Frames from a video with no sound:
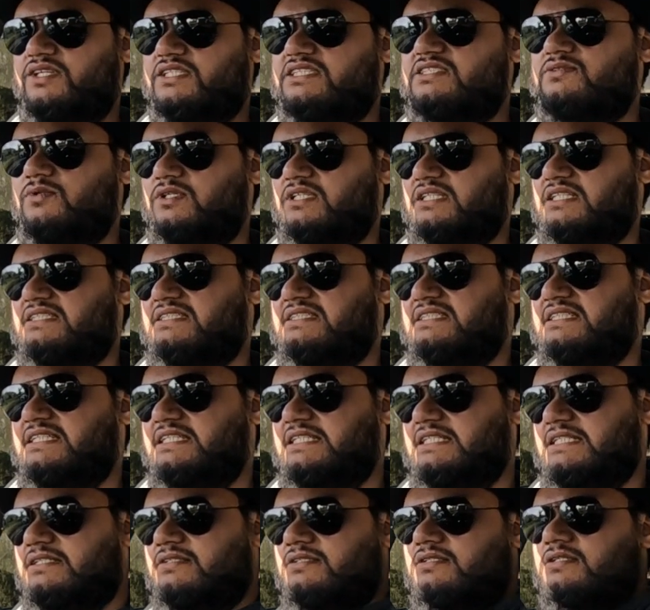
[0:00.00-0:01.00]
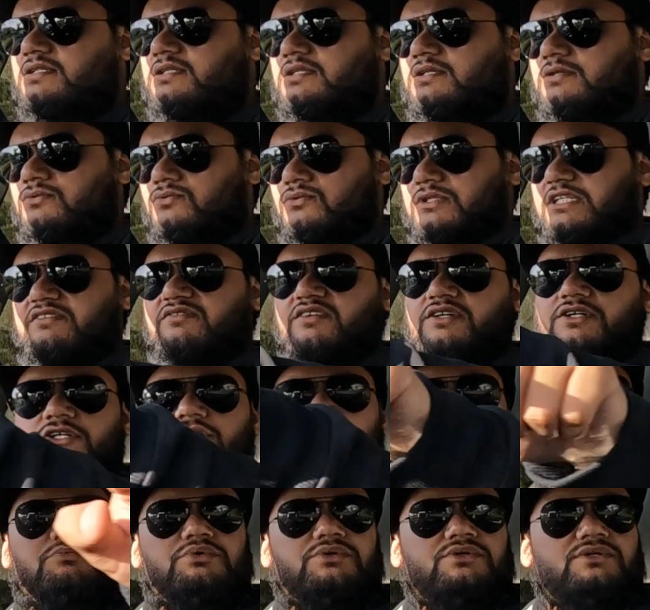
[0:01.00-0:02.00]
this one is the rever
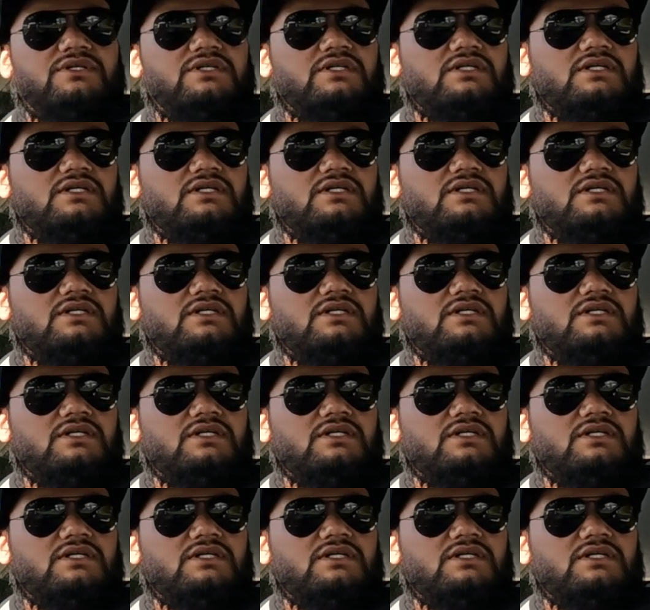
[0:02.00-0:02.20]
hoop.